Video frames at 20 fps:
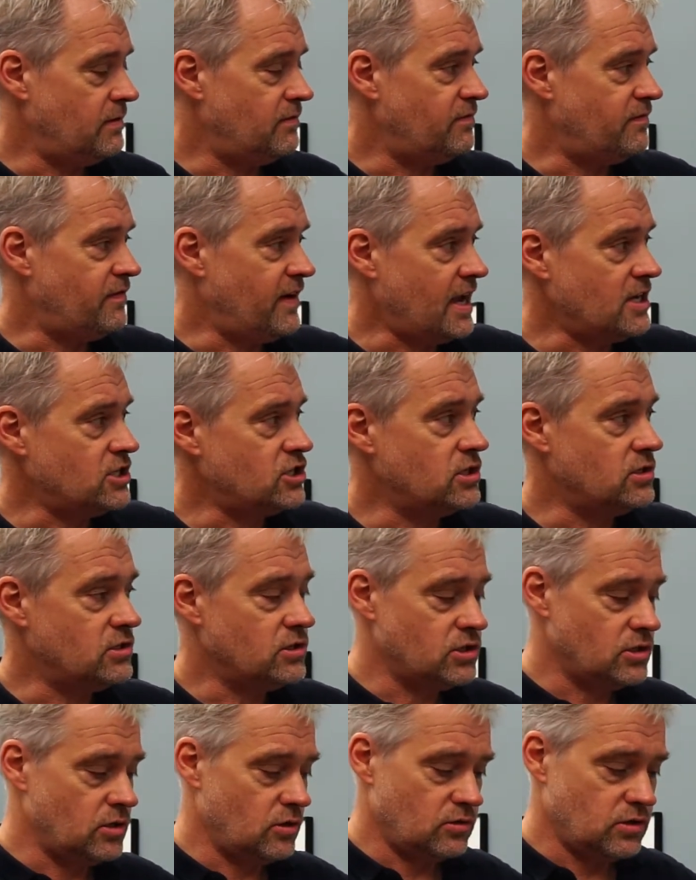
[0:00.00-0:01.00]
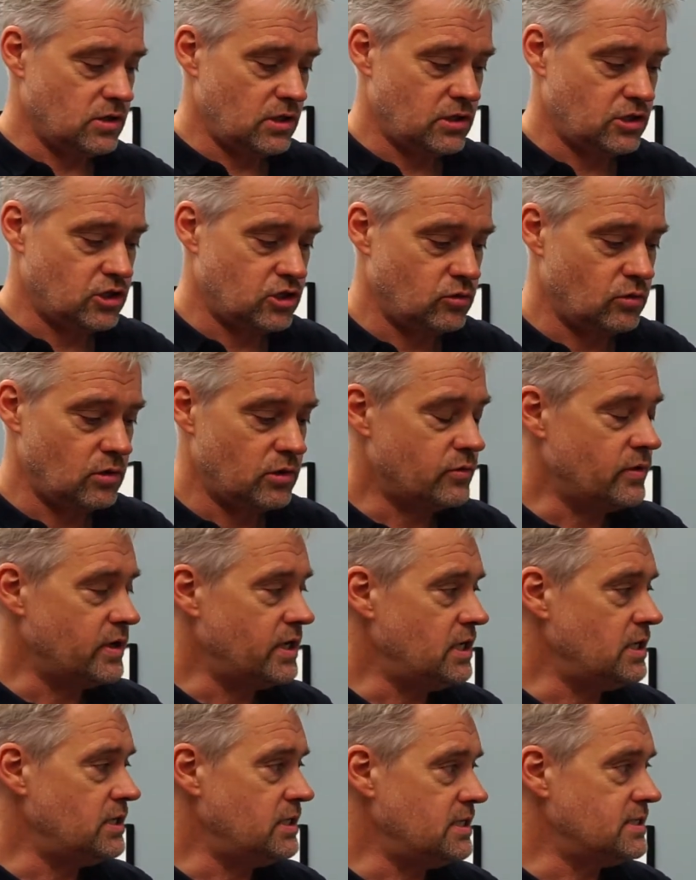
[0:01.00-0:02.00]
fashion, so the
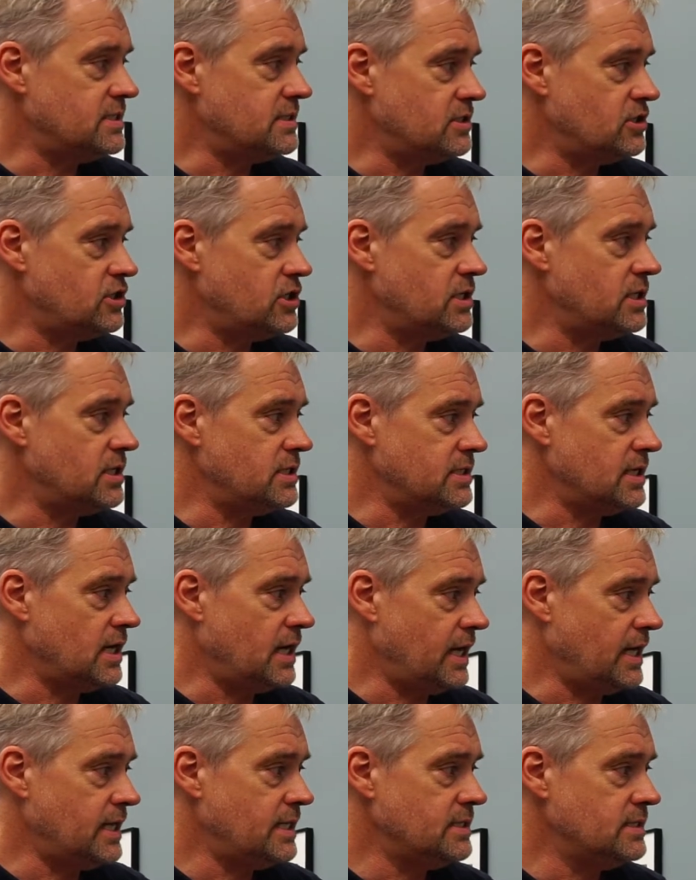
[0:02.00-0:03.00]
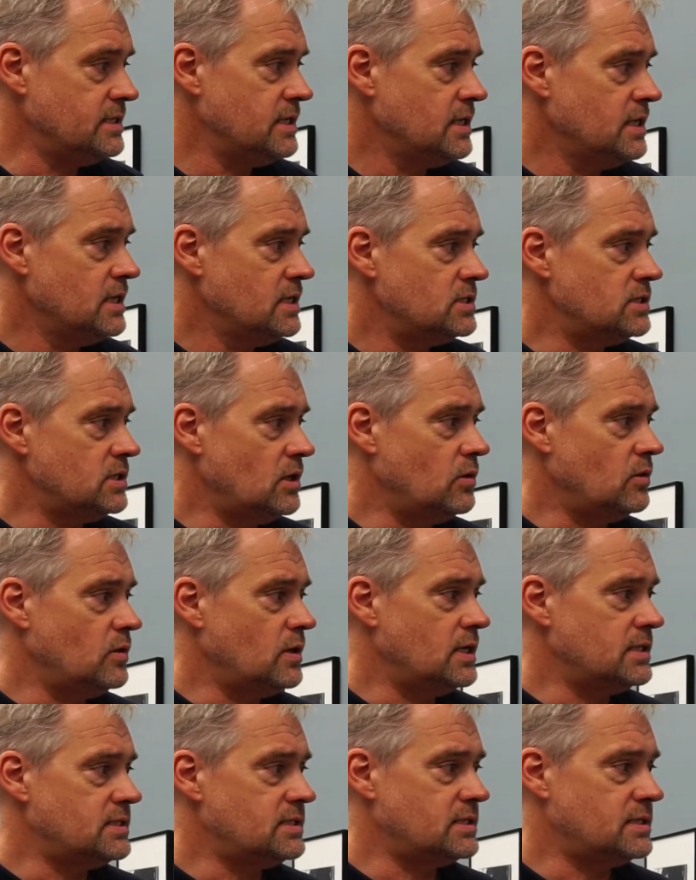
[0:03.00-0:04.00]
jewelry she designed. So
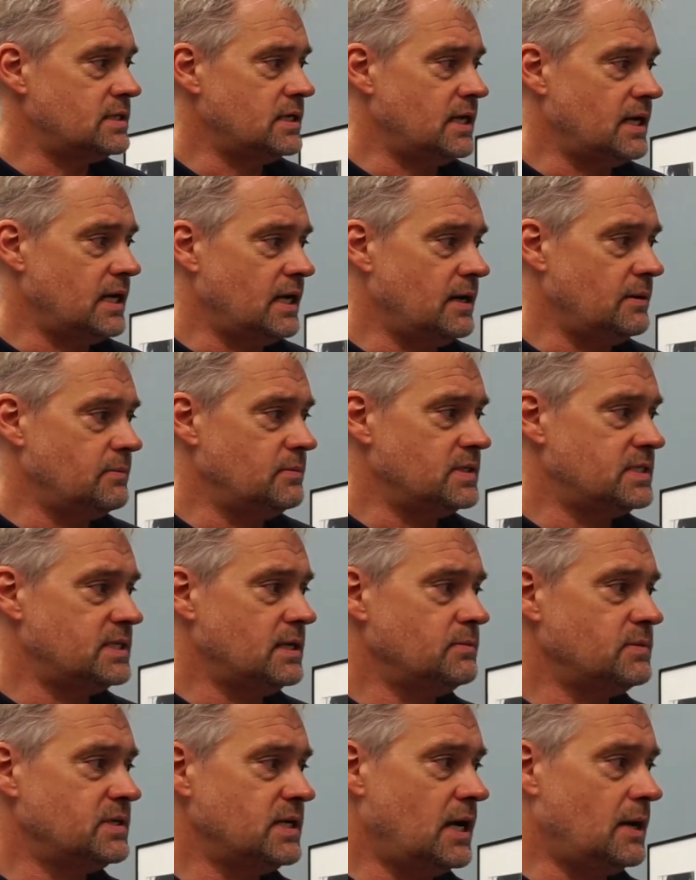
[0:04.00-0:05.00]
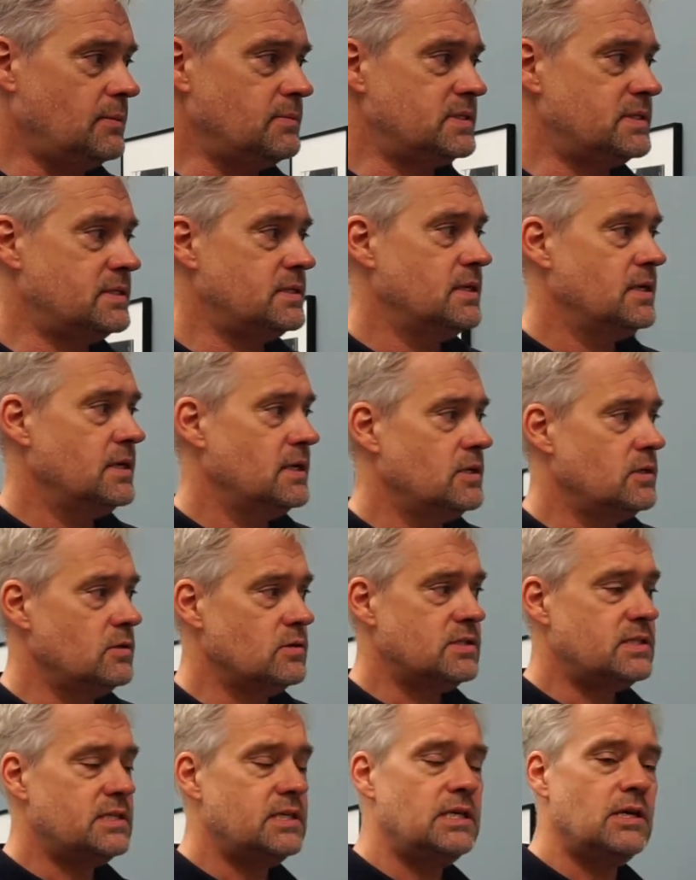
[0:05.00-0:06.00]
it's sometimes you
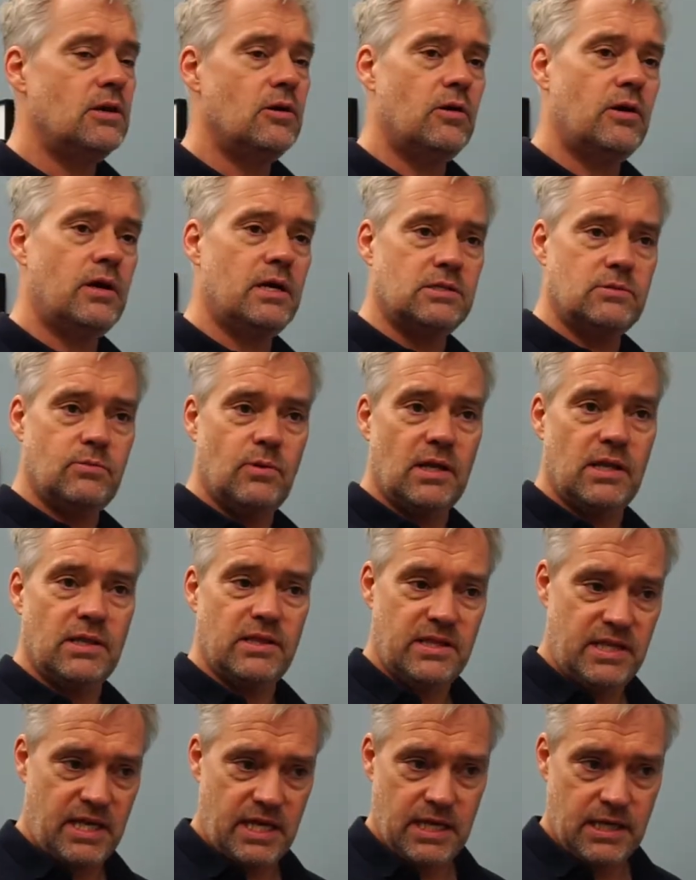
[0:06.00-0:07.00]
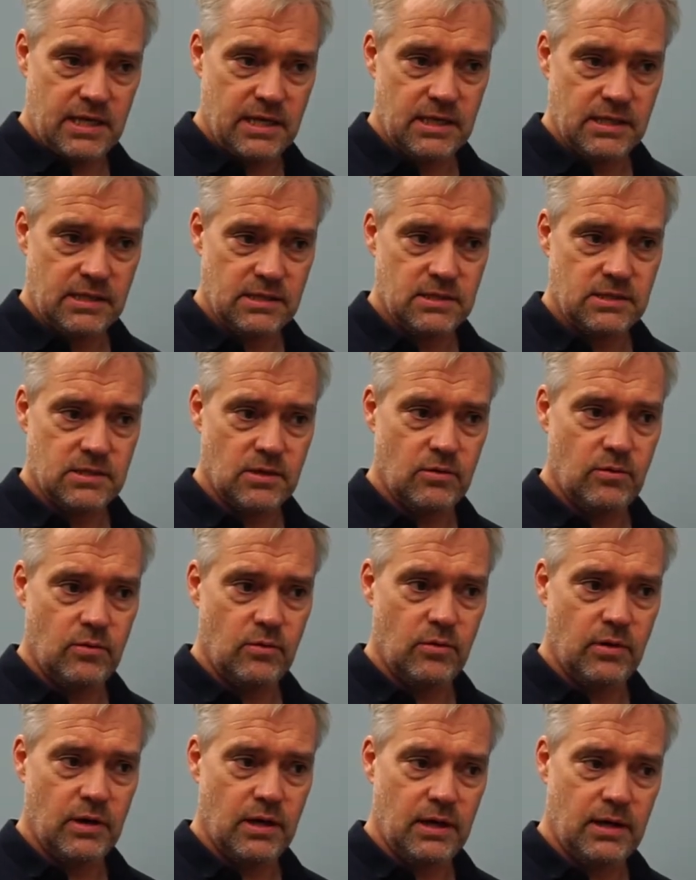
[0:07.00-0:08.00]
see her as well naked.
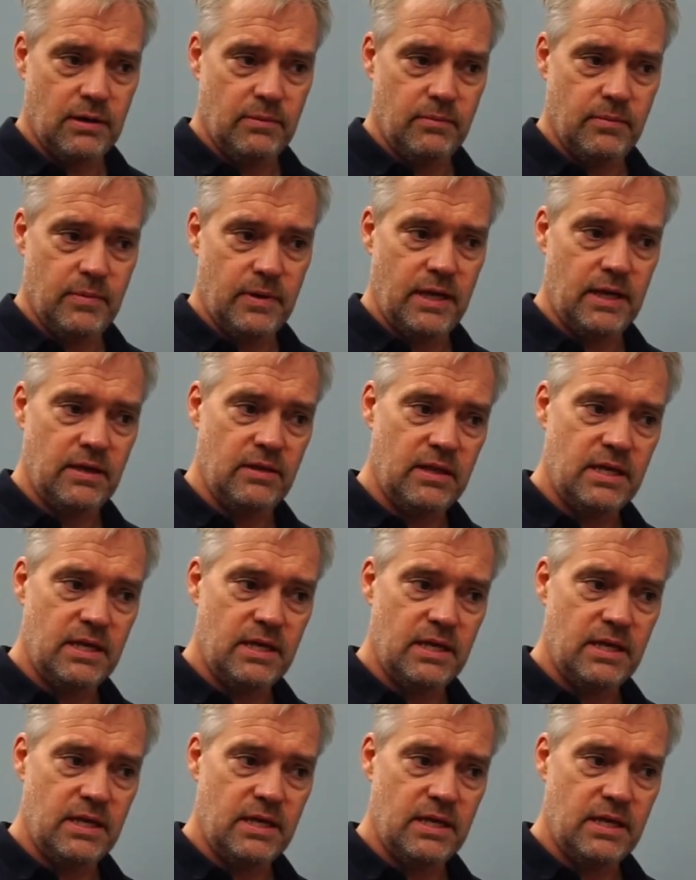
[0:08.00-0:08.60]
So in